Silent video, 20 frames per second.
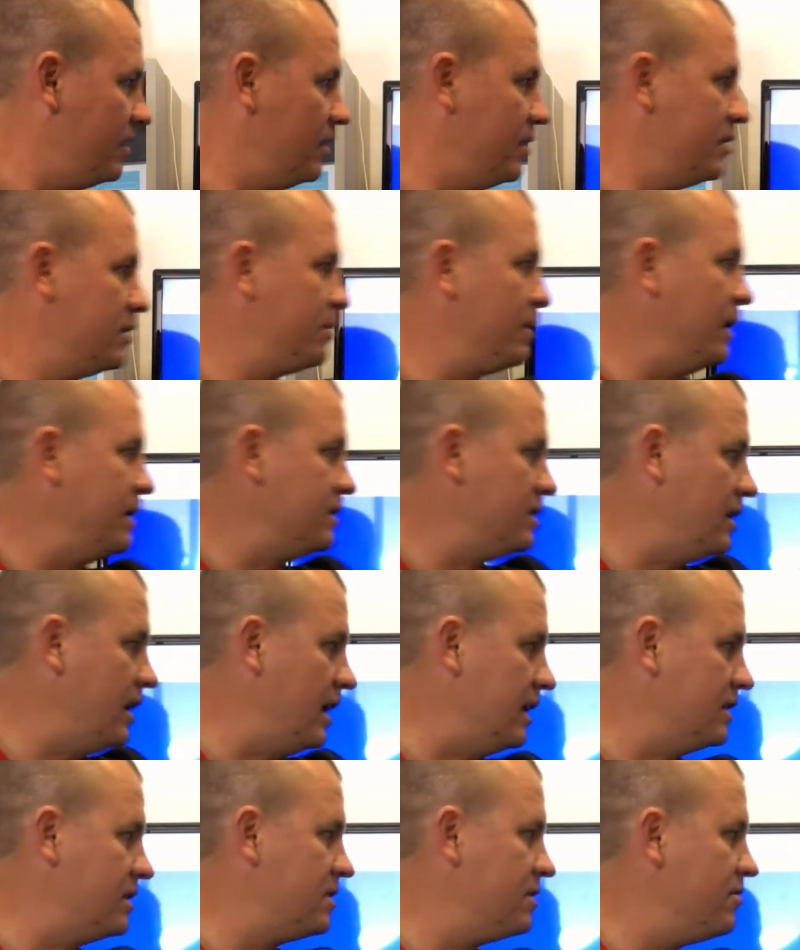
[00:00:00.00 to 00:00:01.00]
This patient
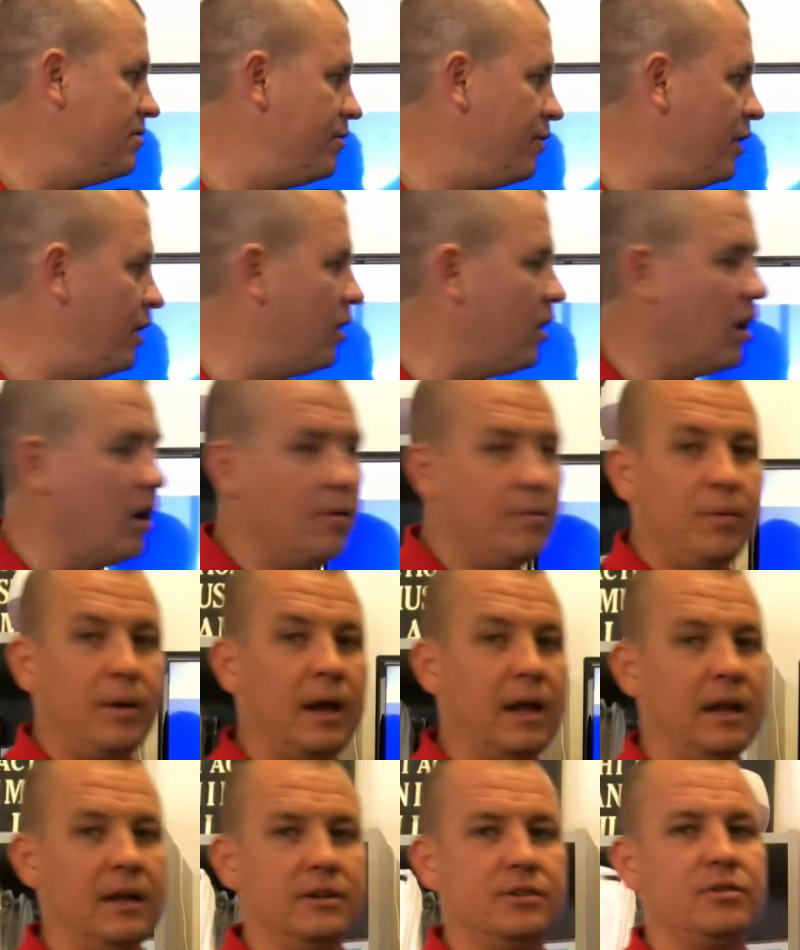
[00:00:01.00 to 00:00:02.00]
had severe arm
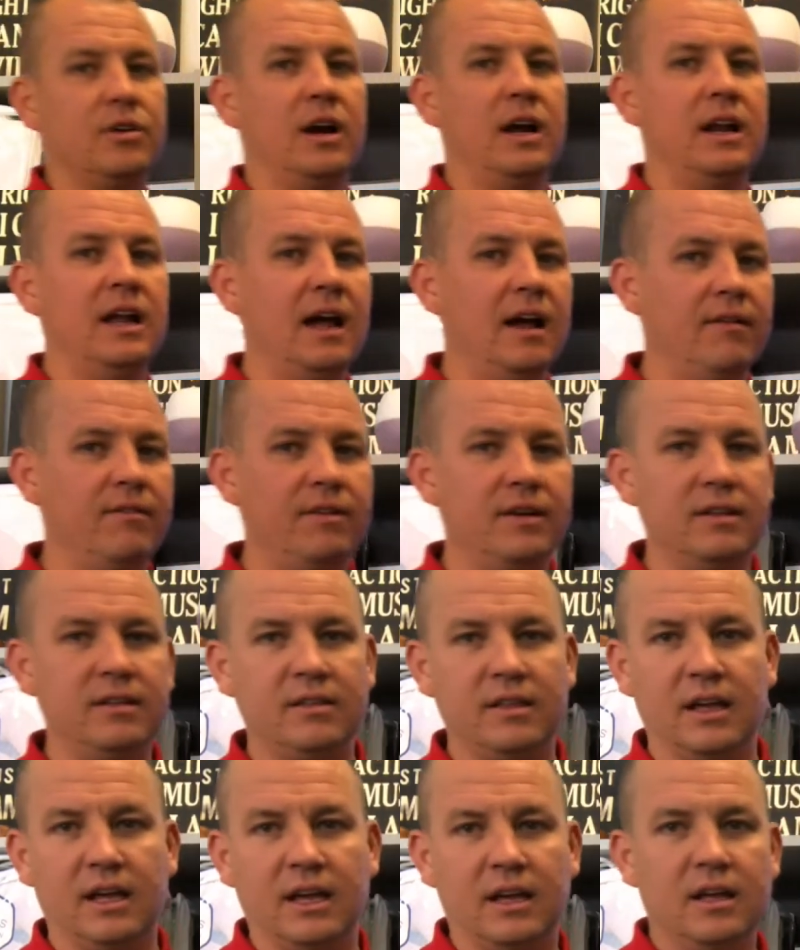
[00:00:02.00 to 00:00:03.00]
pain and tried
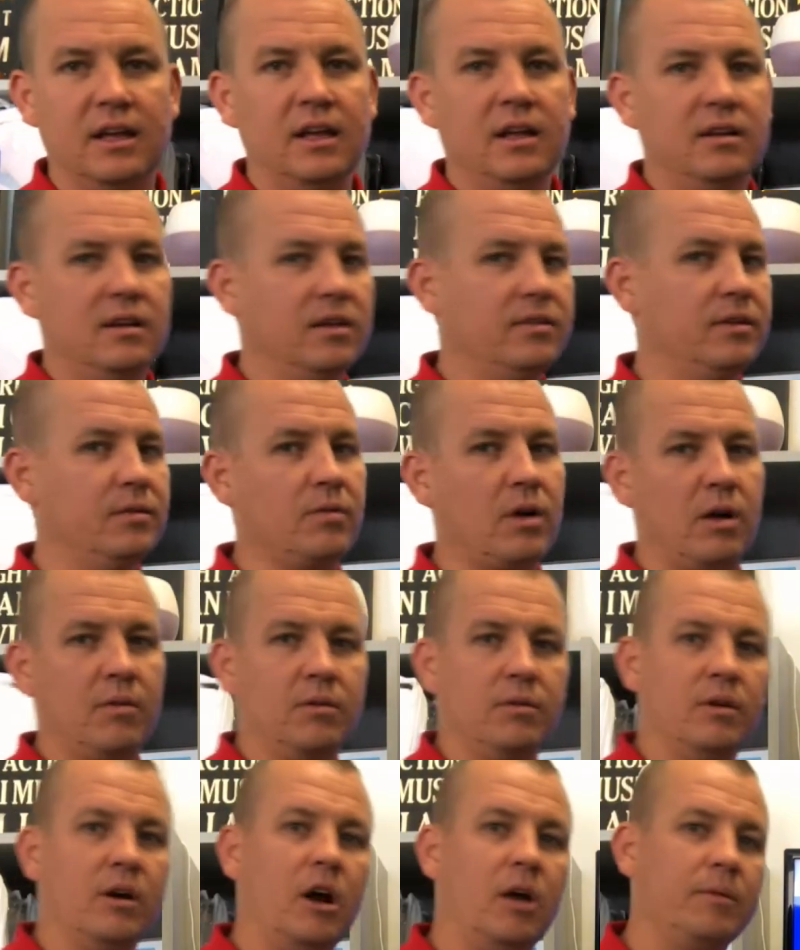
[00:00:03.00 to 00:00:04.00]
everything. Nothing wrong
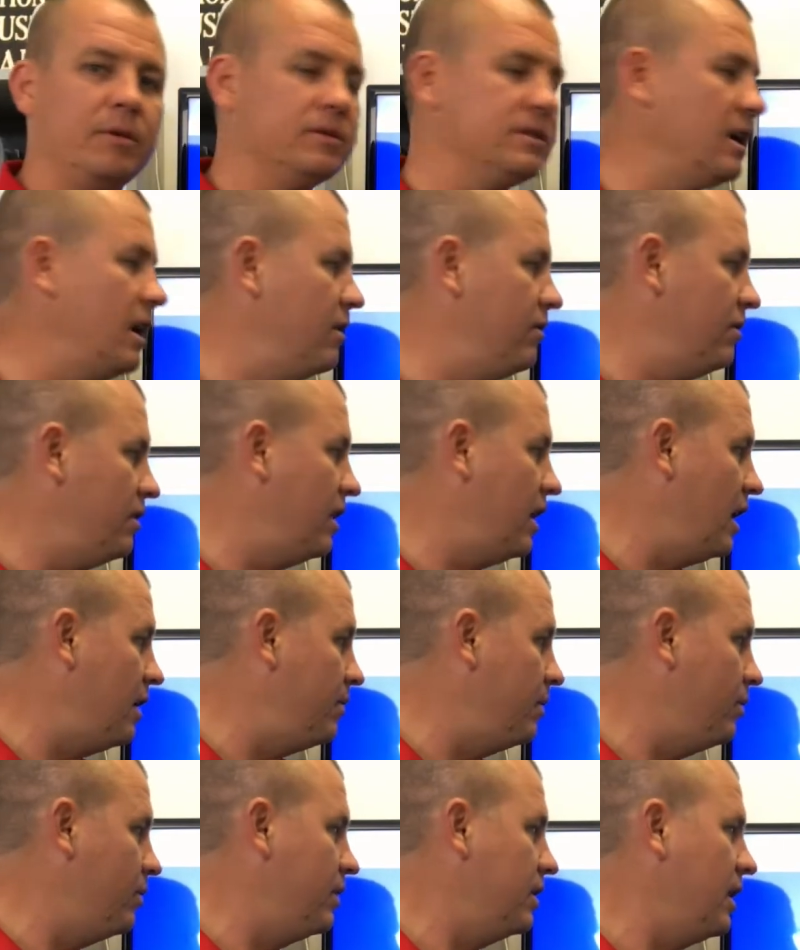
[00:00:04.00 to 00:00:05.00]
with the arm. He was out of
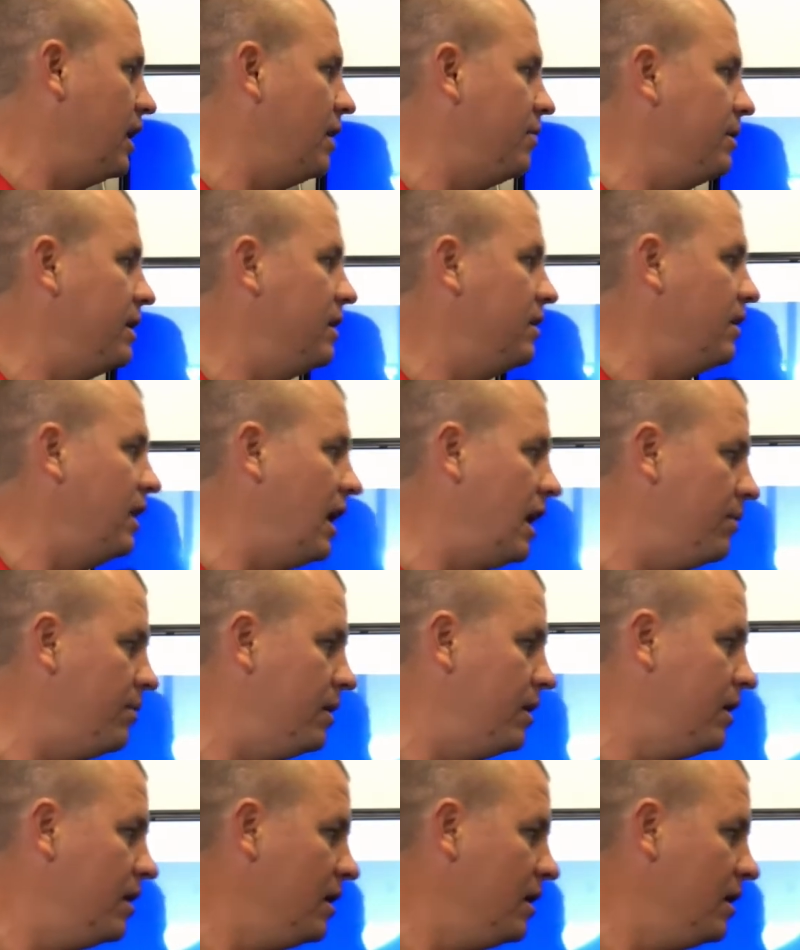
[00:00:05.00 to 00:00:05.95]
alignment. We got him in alignment.